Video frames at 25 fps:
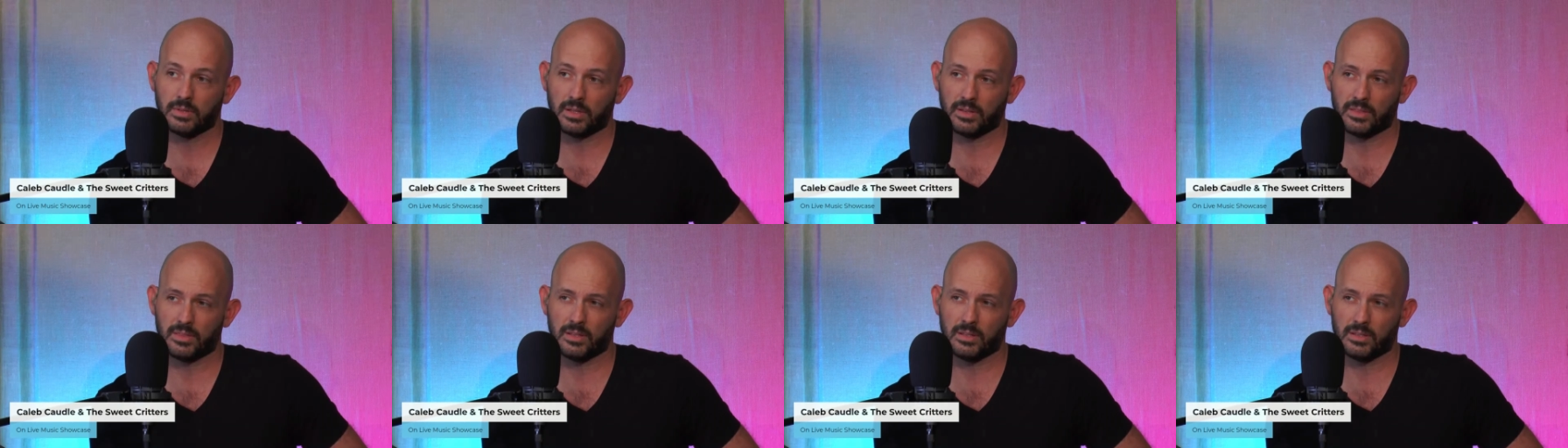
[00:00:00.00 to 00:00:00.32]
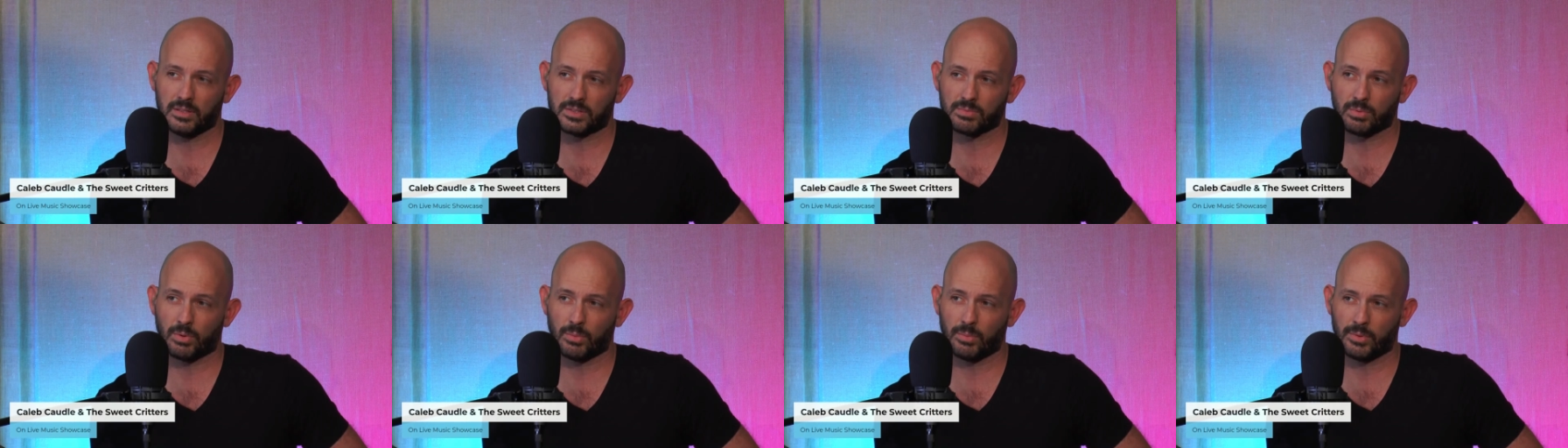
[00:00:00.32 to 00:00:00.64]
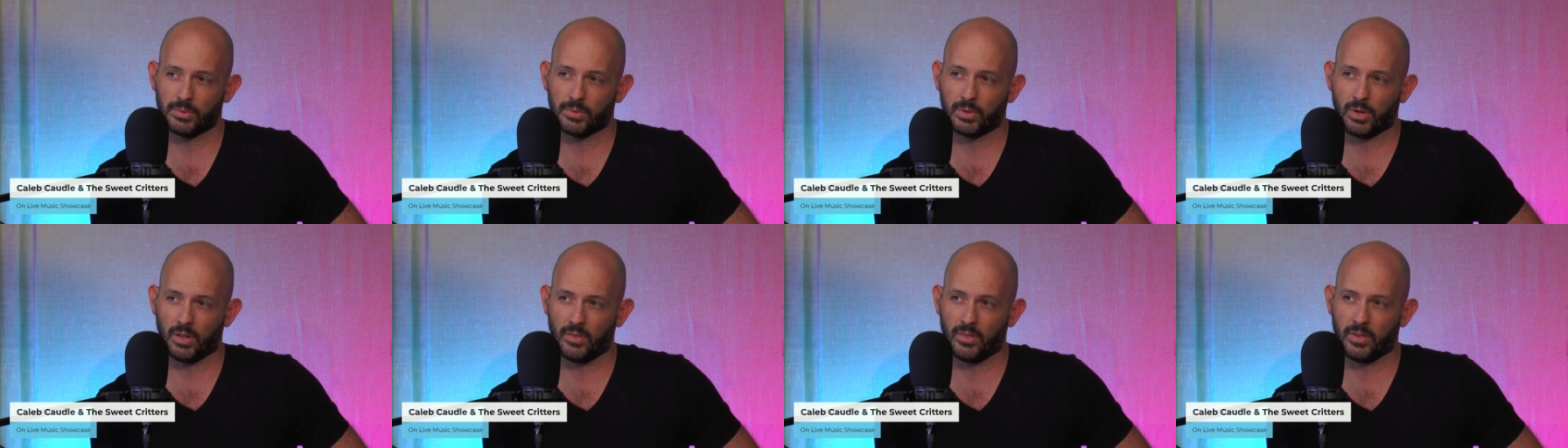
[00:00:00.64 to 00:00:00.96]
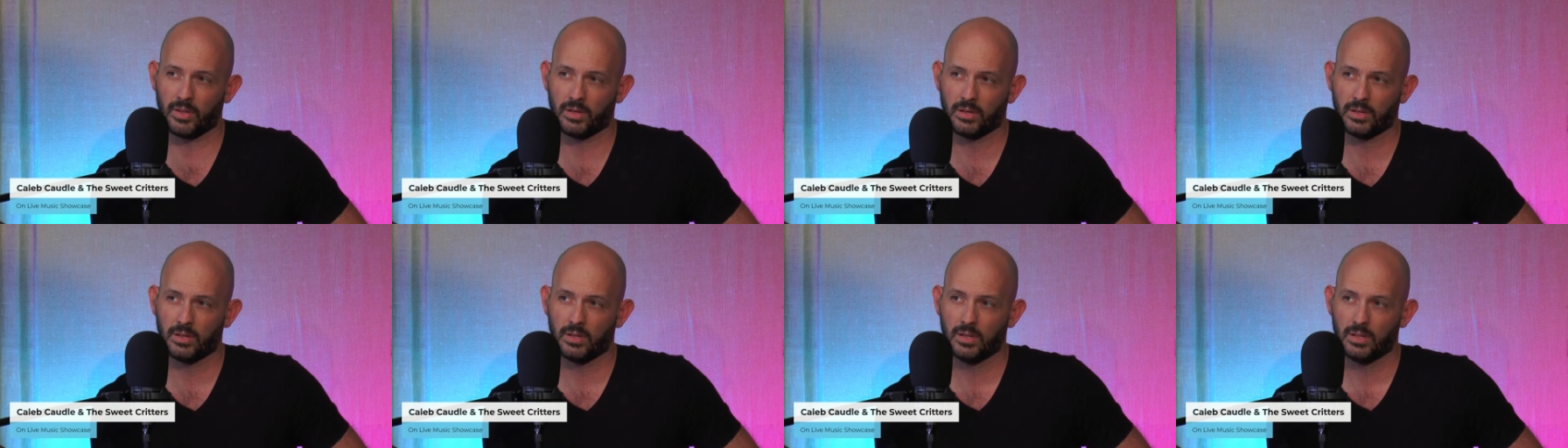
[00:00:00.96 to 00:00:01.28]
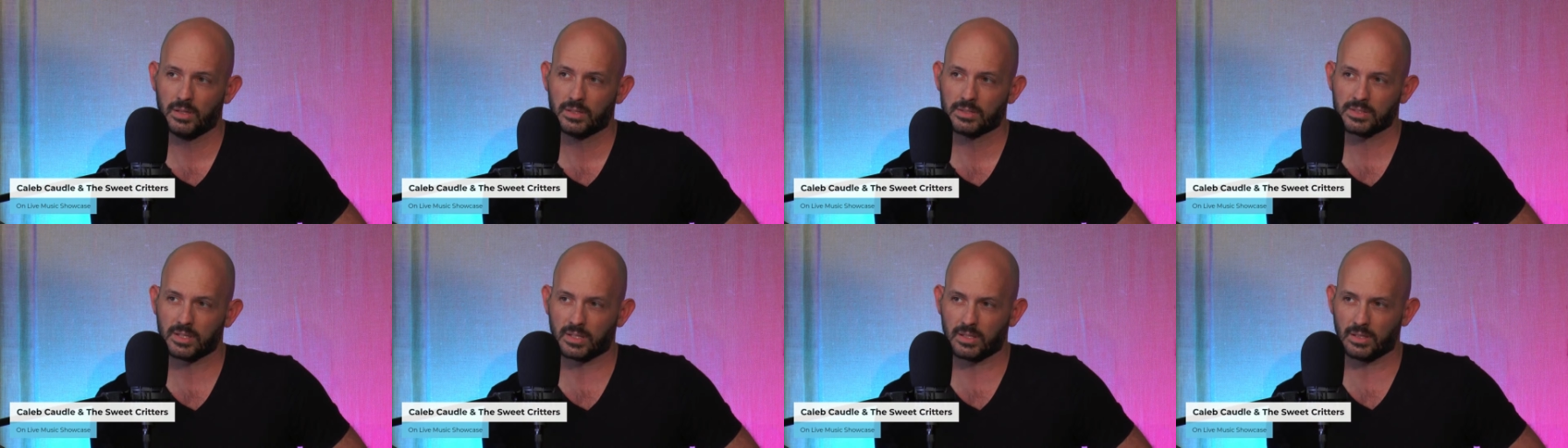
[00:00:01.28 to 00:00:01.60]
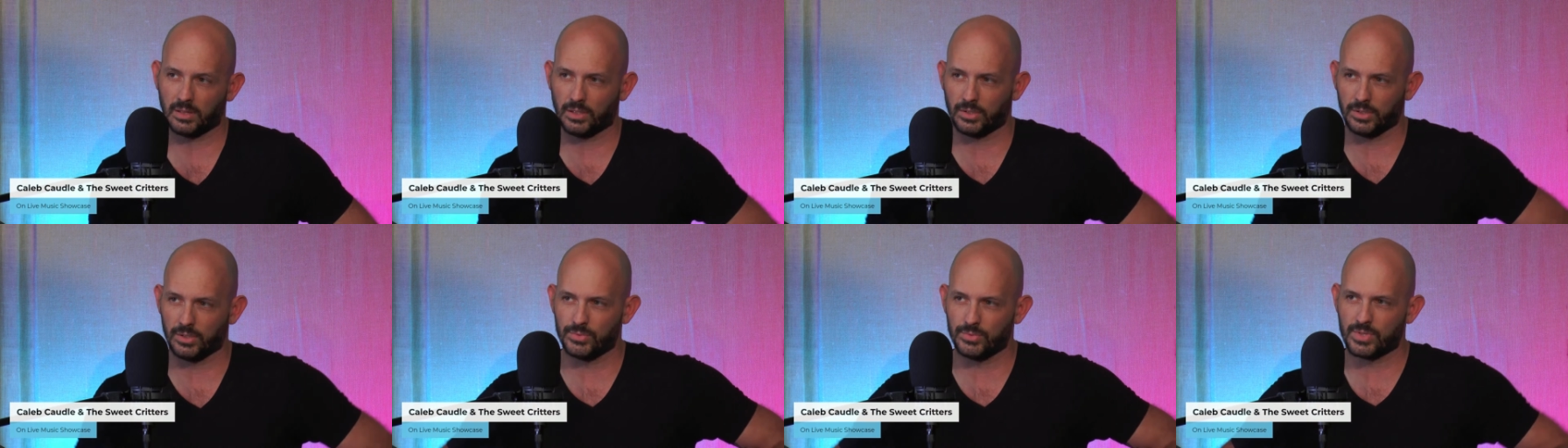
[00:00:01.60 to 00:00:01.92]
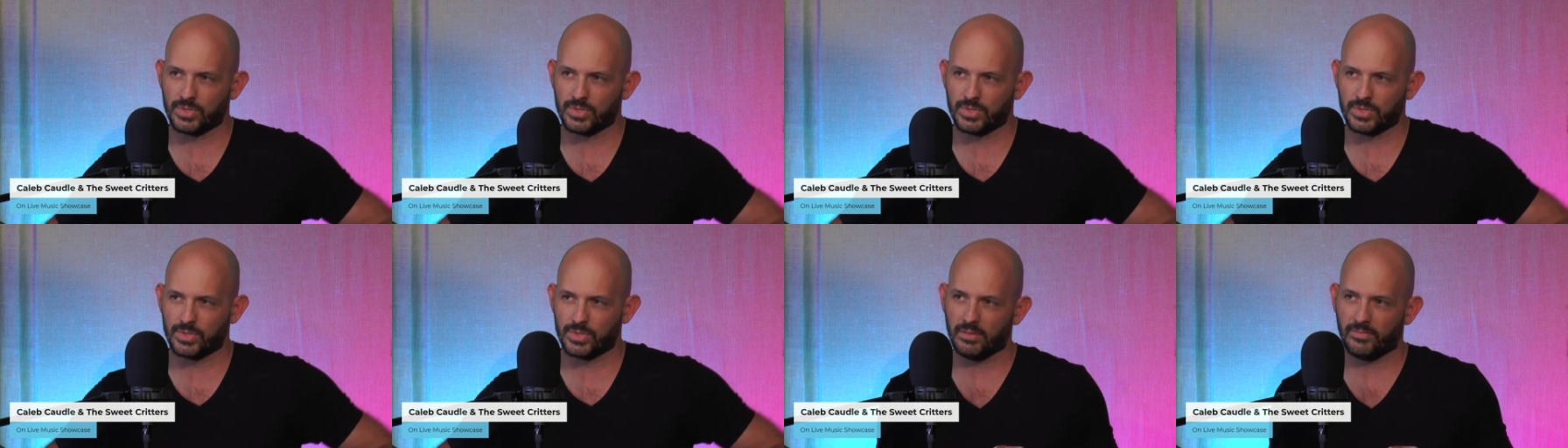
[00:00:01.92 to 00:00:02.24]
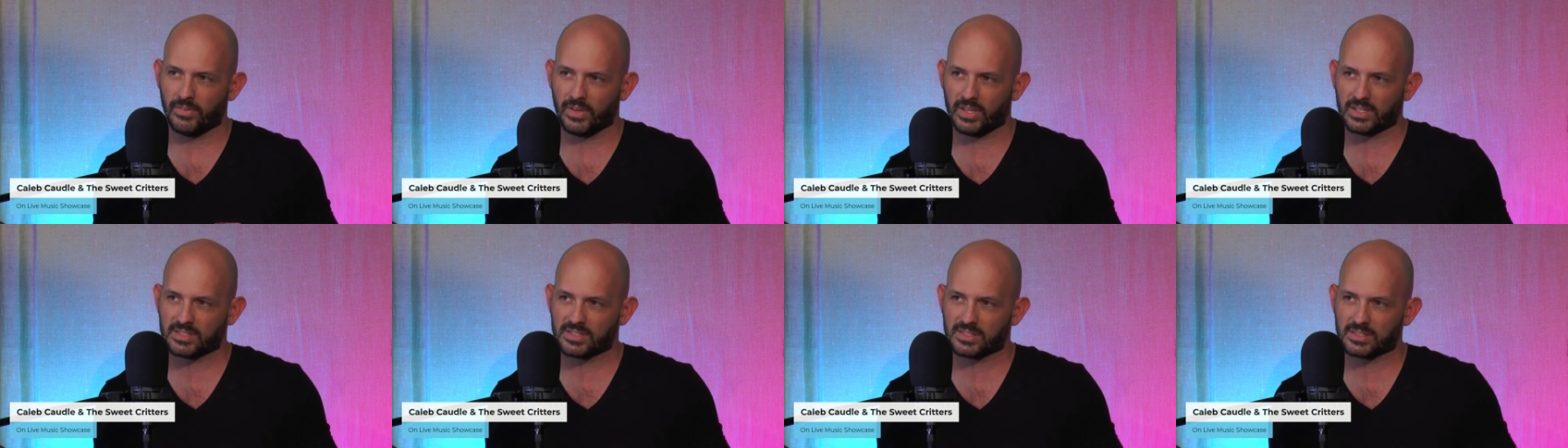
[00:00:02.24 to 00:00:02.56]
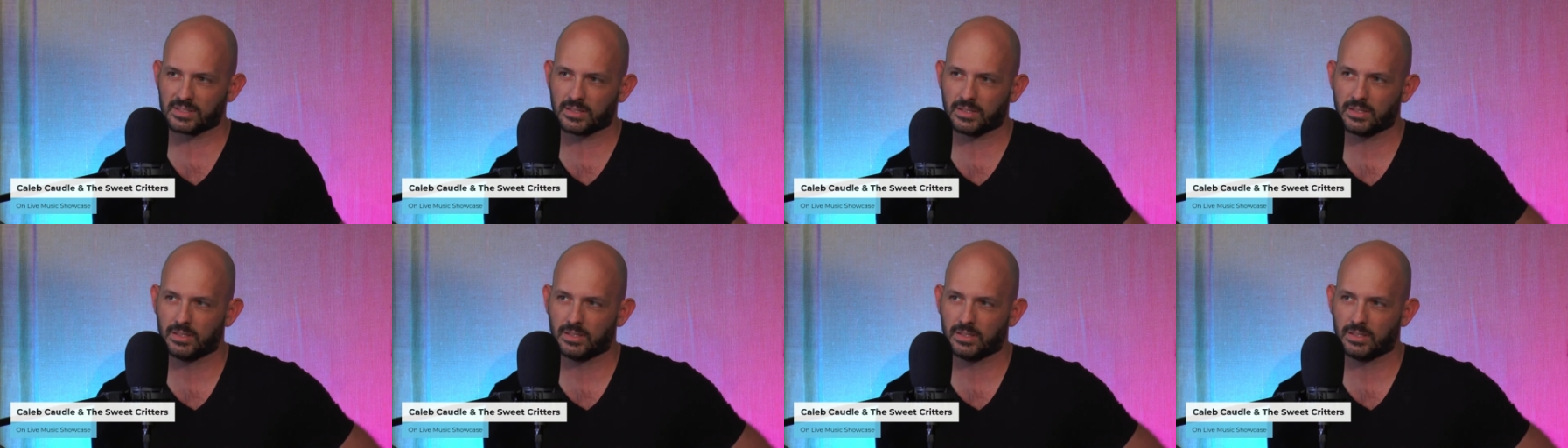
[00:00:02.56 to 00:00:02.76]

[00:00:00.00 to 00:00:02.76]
I think is what we'd call it. It's like a utility vest.